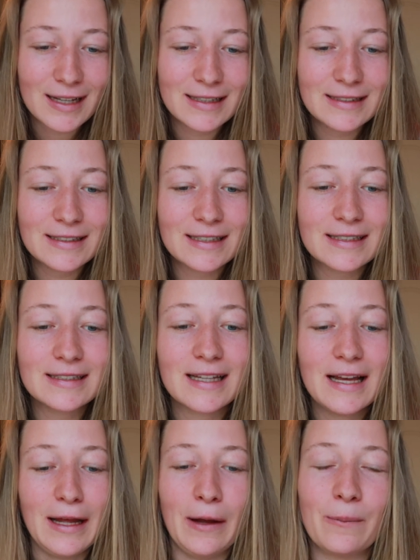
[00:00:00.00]
it's just
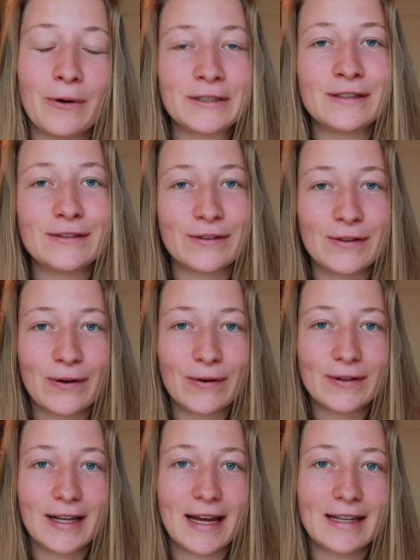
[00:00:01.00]
important to
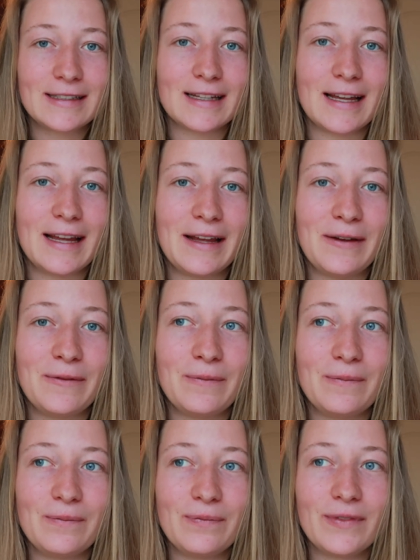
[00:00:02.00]
know that,
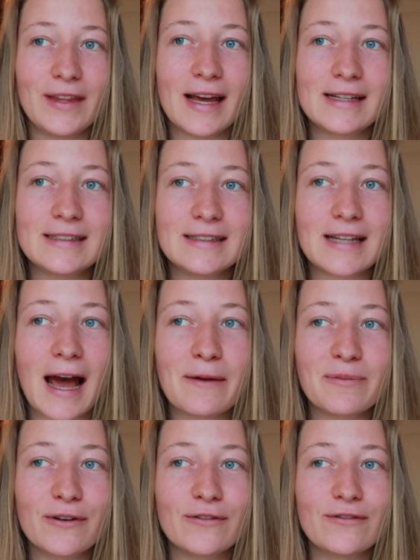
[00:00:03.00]
um, yeah, this
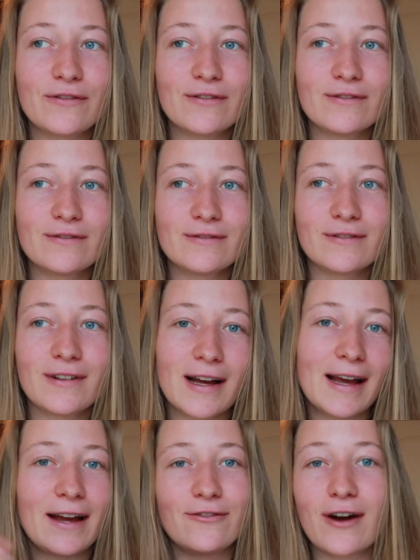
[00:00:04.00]
type of
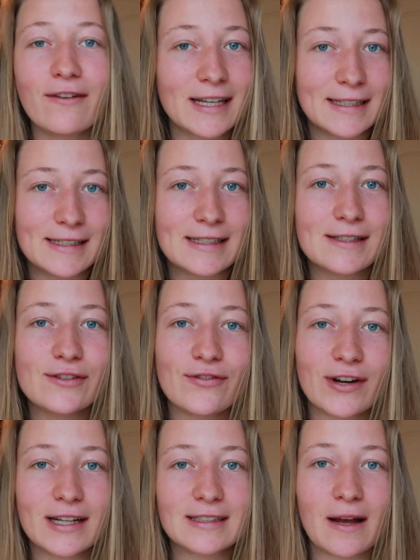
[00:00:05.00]
uh, raw vegan Jesus,
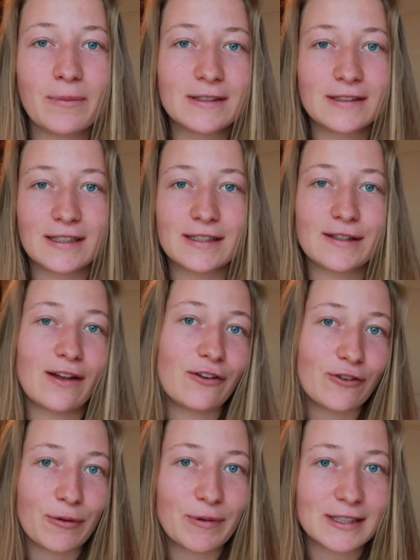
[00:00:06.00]
for example, is just
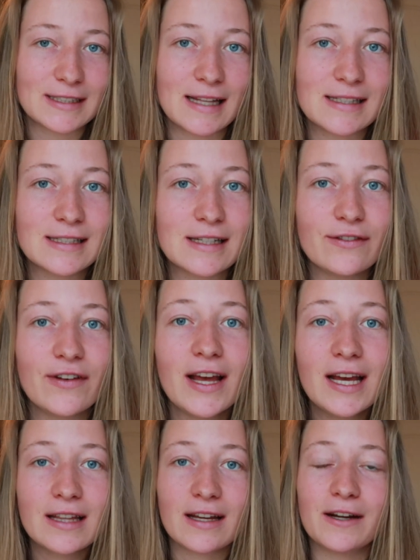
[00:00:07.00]
not representative.
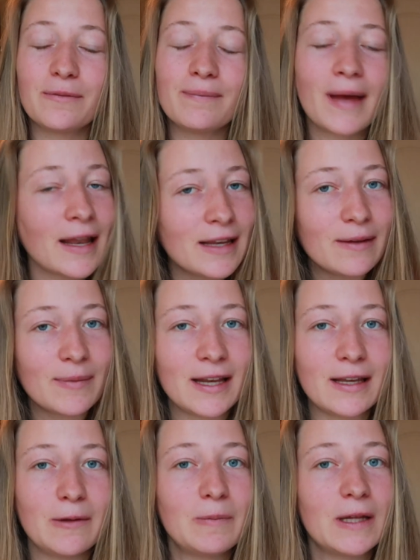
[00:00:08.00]
There are many,
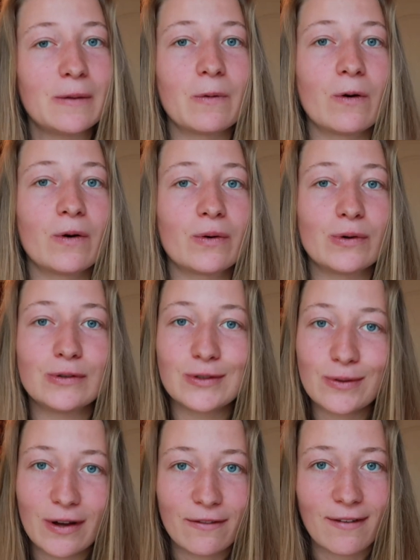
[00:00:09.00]
many people who
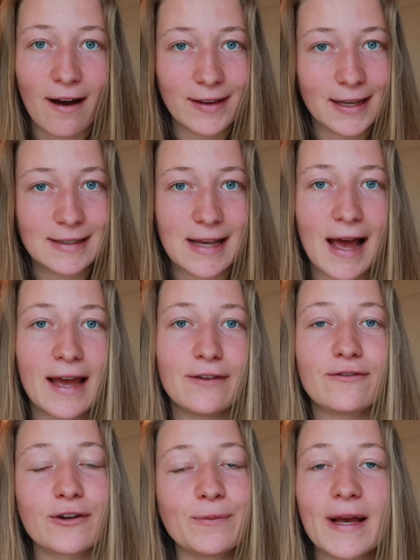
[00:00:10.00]
do a raw vegan
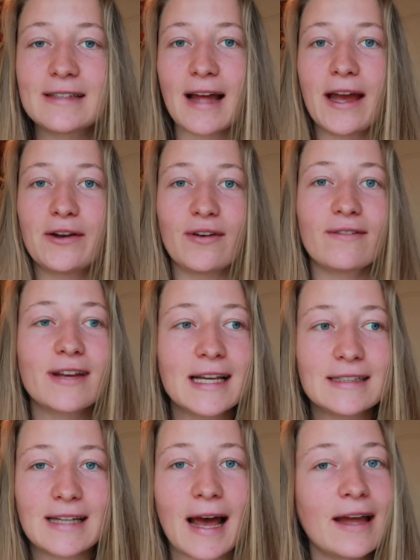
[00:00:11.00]
diet, fruit based diet, or
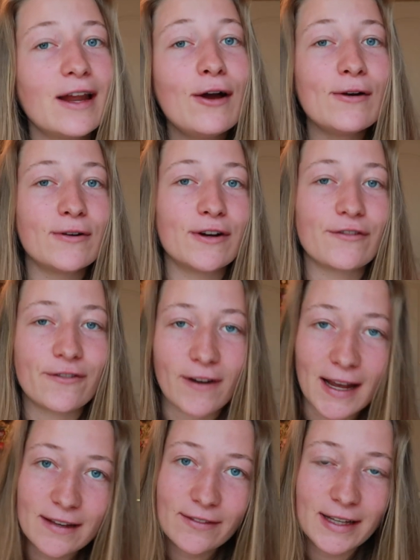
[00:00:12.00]
vegan diet who are
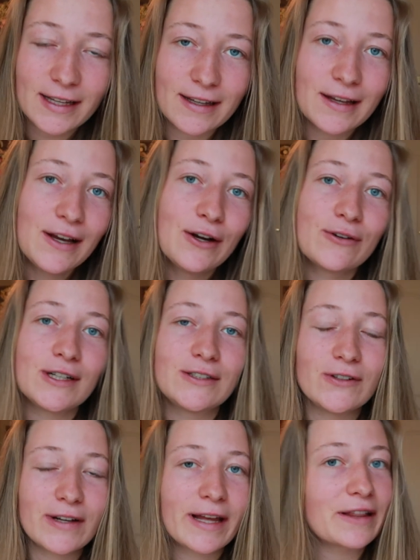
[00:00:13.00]
thriving, who are
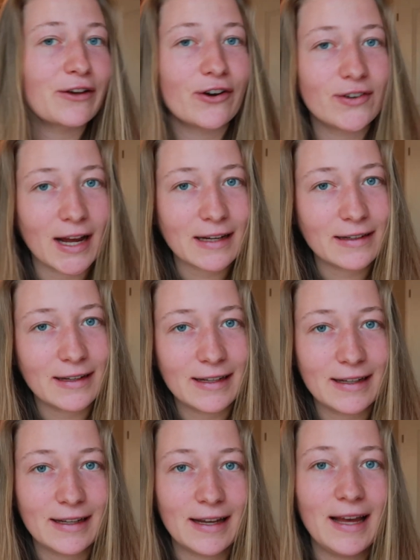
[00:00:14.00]
doing it
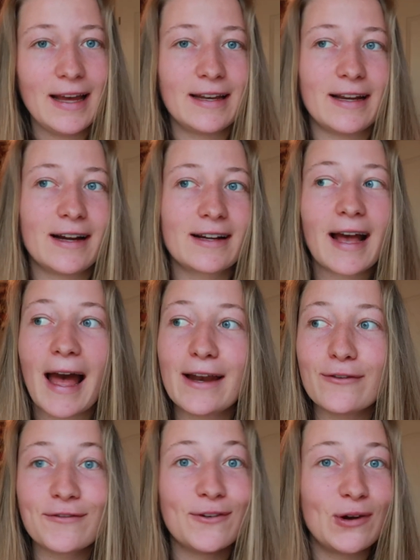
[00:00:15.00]
correctly. They are
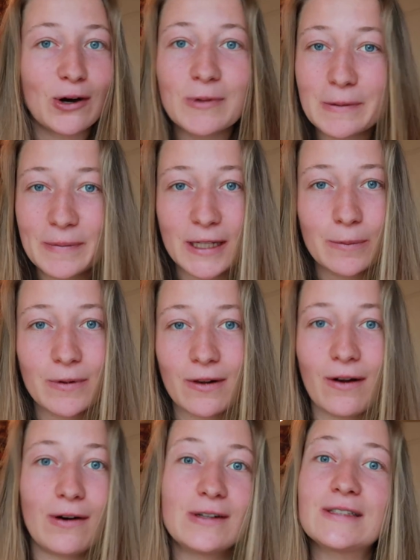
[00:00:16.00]
kind of normal people,
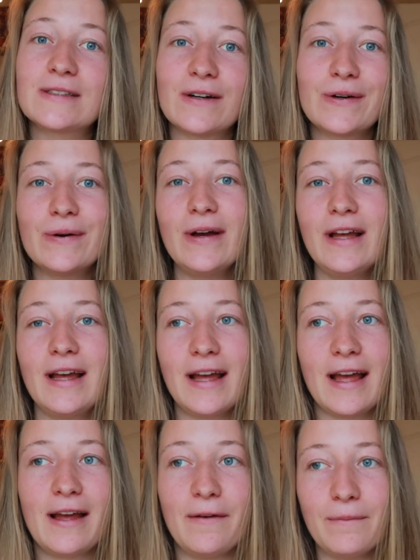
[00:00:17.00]
also,
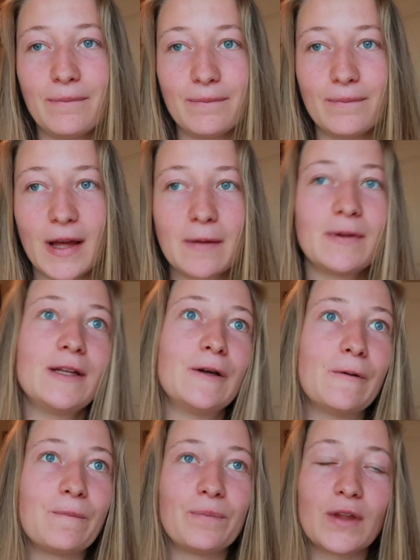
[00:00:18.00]
and
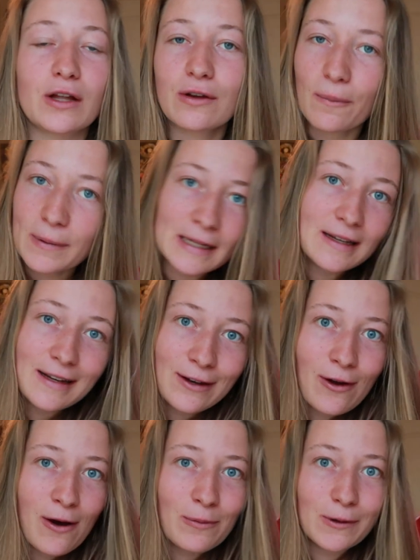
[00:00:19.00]
maybe not completely
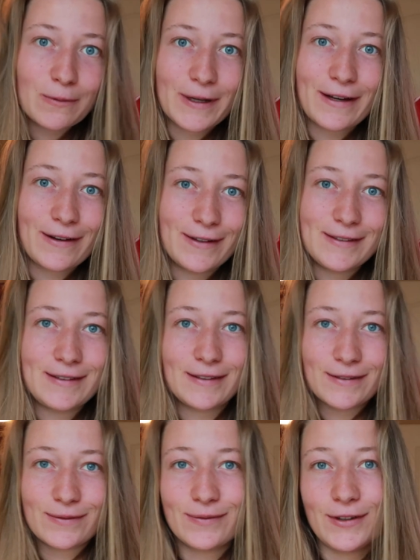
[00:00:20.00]
normal
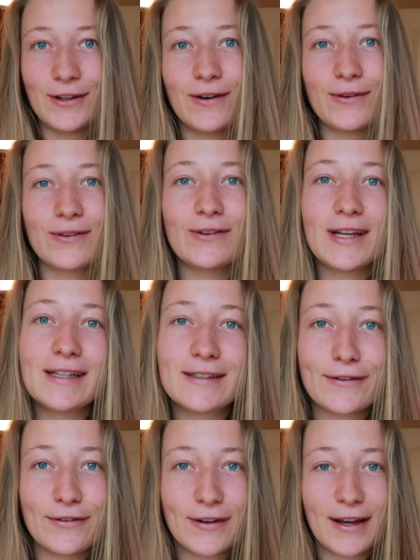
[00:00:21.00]
because you know you eat
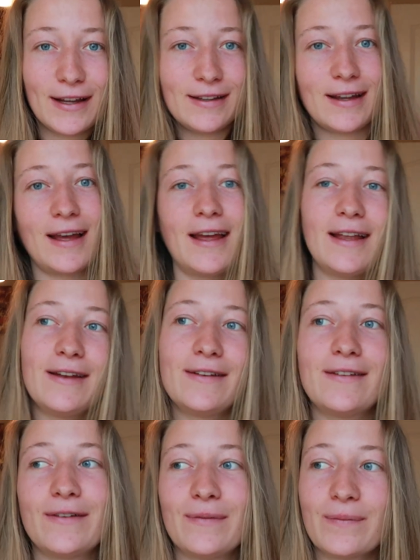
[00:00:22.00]
different
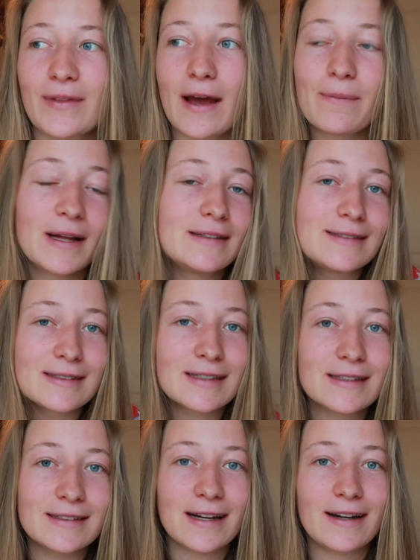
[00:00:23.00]
and yeah, but
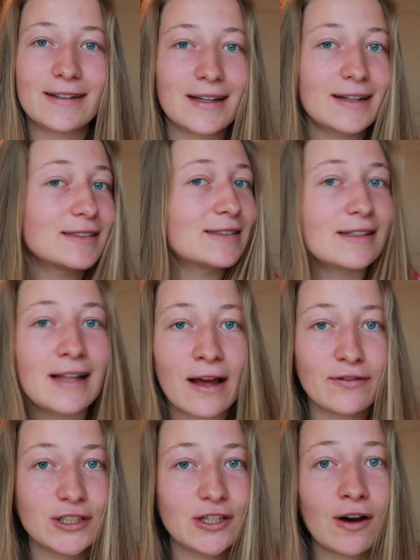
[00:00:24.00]
still they they still
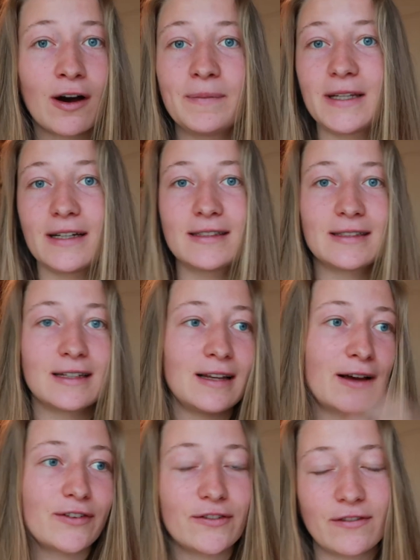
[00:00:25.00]
have a job, they still
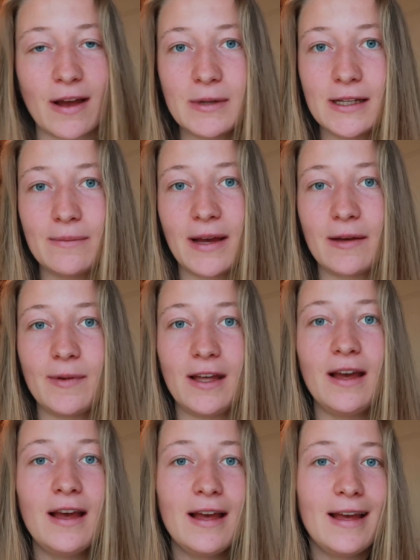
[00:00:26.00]
have a family, maybe.